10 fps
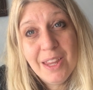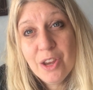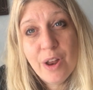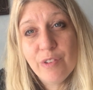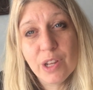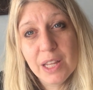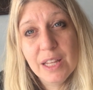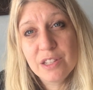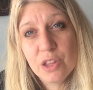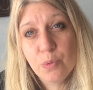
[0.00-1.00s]
you're never going to
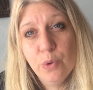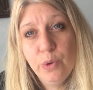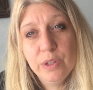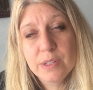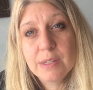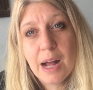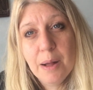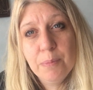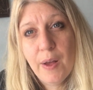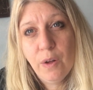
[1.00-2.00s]
get to the root and
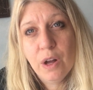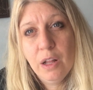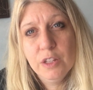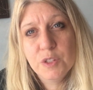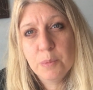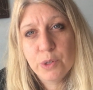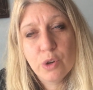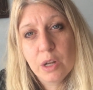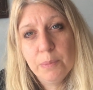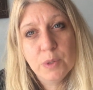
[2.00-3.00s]
stop alcoholism or
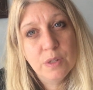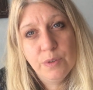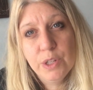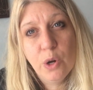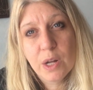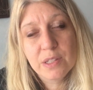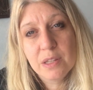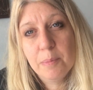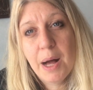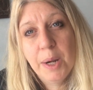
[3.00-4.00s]
drug abuse if you don't get
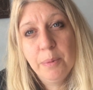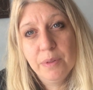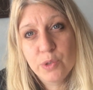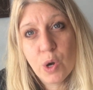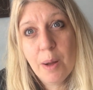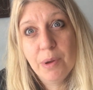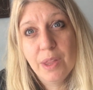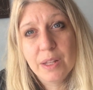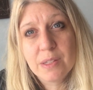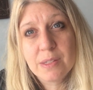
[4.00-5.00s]
to the bottom of the trauma
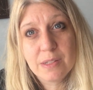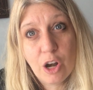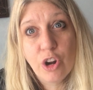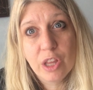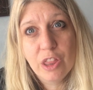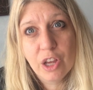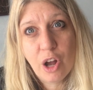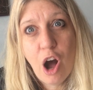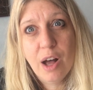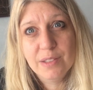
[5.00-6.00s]
that started the
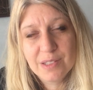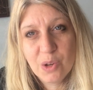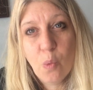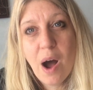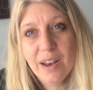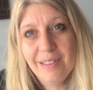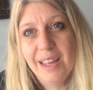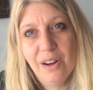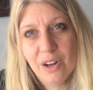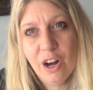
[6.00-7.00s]
cause to want
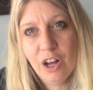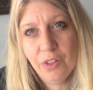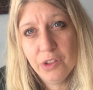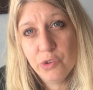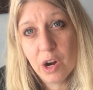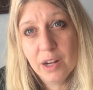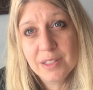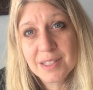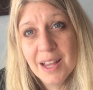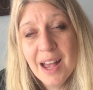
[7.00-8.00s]
the alcohol and the
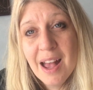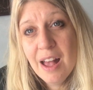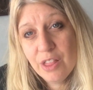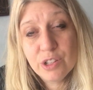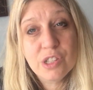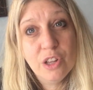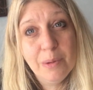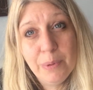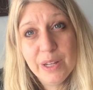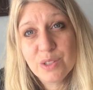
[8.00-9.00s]
drugs. There's still
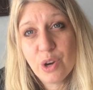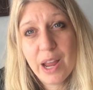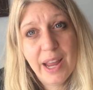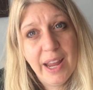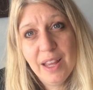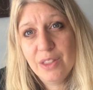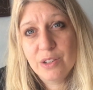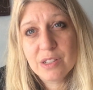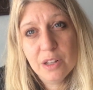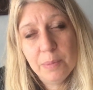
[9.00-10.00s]
a place for AA, and
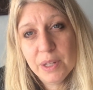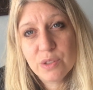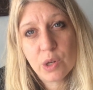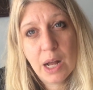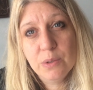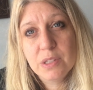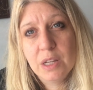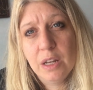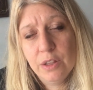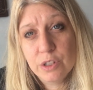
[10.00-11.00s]
there's still a place for
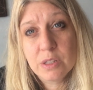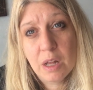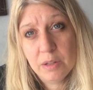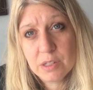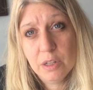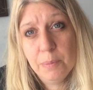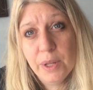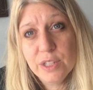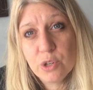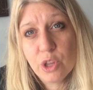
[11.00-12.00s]
counseling, and there's still a
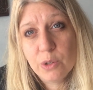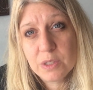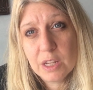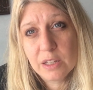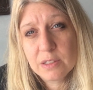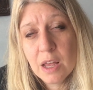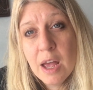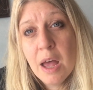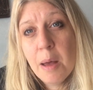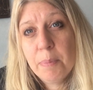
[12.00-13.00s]
place for those things,
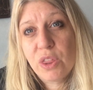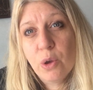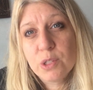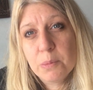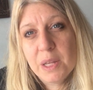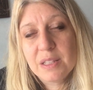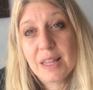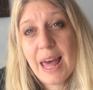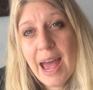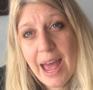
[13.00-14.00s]
but those are because
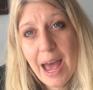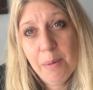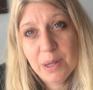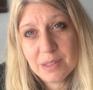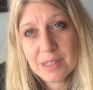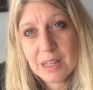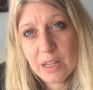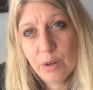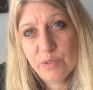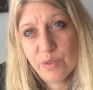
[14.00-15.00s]
of the habits
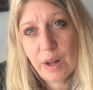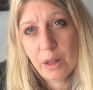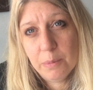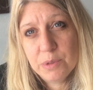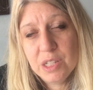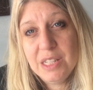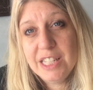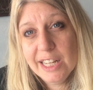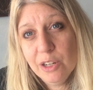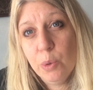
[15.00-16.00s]
that you've developed to
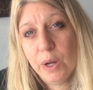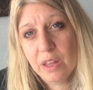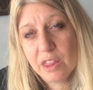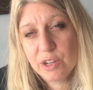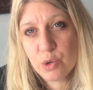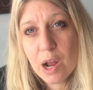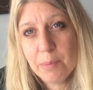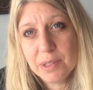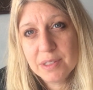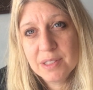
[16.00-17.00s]
deal with the
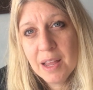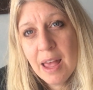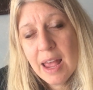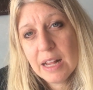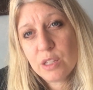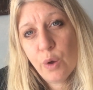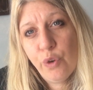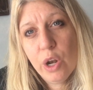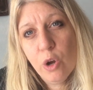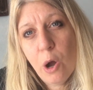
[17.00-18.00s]
traumas. And so if
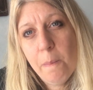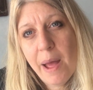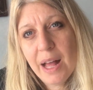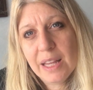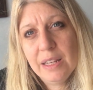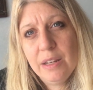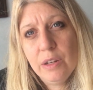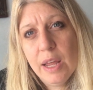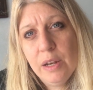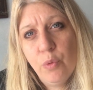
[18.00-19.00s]
we don't go back
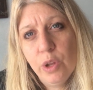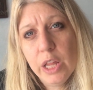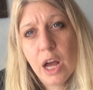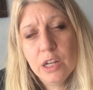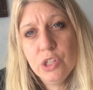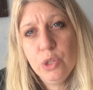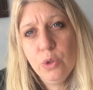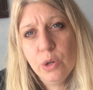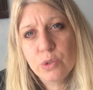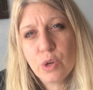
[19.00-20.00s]
and really
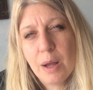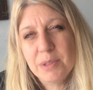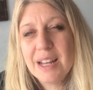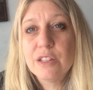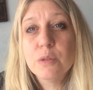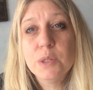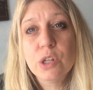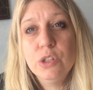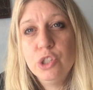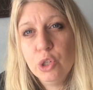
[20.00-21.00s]
undo those traumas, not so much
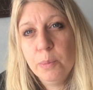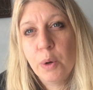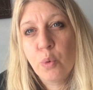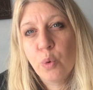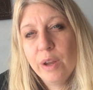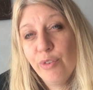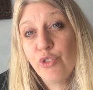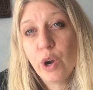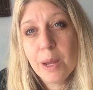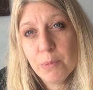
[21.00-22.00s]
undo, but
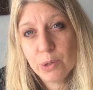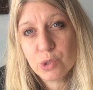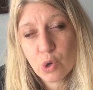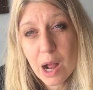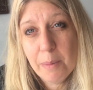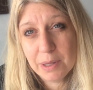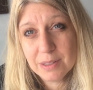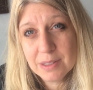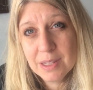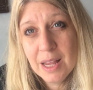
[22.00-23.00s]
reframe those
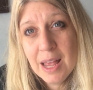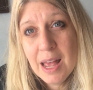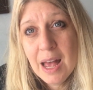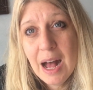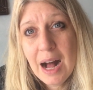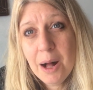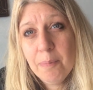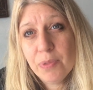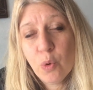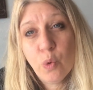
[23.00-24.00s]
traumas,
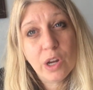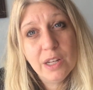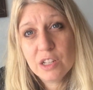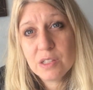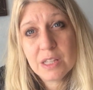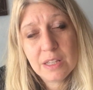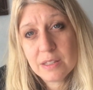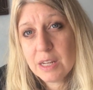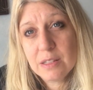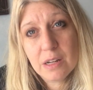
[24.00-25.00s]
we're going to just
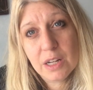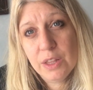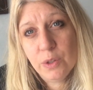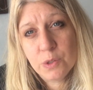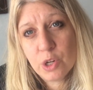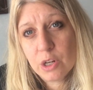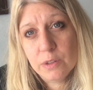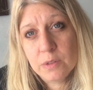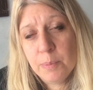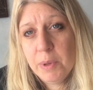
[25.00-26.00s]
stay stuck in those
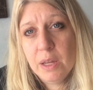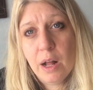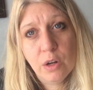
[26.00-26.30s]
circles, and be it